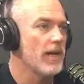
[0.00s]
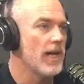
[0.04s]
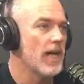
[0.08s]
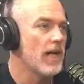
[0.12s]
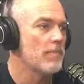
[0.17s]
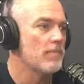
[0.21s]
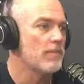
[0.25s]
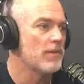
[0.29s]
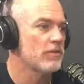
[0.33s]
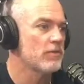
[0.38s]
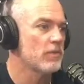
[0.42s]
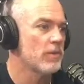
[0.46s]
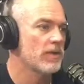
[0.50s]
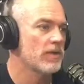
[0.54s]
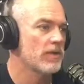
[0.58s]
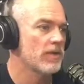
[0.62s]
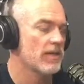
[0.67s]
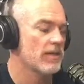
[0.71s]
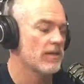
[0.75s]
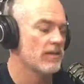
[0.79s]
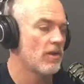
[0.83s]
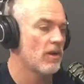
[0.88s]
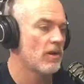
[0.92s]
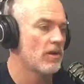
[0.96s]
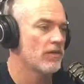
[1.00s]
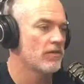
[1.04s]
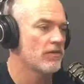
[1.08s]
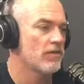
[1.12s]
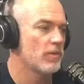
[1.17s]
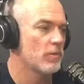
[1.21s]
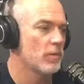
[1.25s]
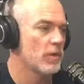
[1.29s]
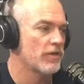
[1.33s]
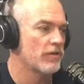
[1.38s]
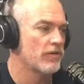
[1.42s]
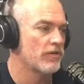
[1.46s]
happens with technology
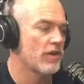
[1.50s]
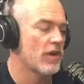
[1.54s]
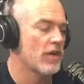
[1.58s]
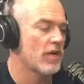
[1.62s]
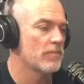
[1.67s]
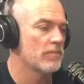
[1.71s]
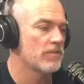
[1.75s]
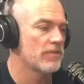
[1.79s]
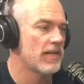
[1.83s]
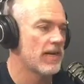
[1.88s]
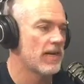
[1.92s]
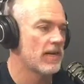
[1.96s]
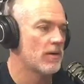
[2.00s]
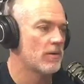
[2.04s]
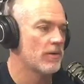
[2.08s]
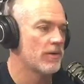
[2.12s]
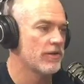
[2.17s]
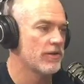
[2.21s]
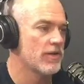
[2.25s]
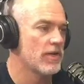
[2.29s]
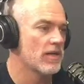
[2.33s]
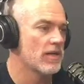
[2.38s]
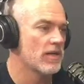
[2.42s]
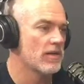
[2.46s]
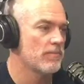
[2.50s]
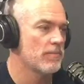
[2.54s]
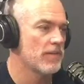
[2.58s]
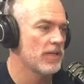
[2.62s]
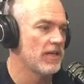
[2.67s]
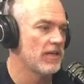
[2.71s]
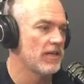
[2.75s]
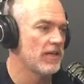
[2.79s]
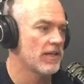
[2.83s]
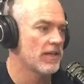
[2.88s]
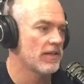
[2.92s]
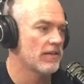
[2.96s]
where jobs now, you're not
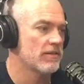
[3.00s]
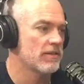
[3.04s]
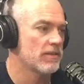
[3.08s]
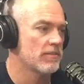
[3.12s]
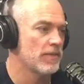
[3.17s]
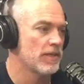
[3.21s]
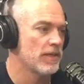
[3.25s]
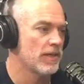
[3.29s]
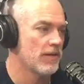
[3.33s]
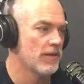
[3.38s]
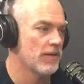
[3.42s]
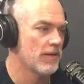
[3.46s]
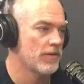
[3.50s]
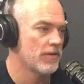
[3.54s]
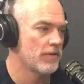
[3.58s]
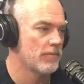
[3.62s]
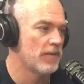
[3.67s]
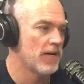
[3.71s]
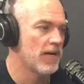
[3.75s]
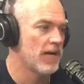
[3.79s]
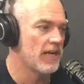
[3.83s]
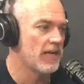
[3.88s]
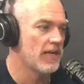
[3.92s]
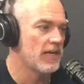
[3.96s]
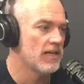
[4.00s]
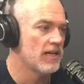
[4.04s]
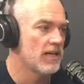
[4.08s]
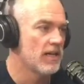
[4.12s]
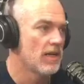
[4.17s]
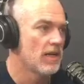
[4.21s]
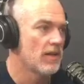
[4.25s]
competing against somebody in Thunder Bay,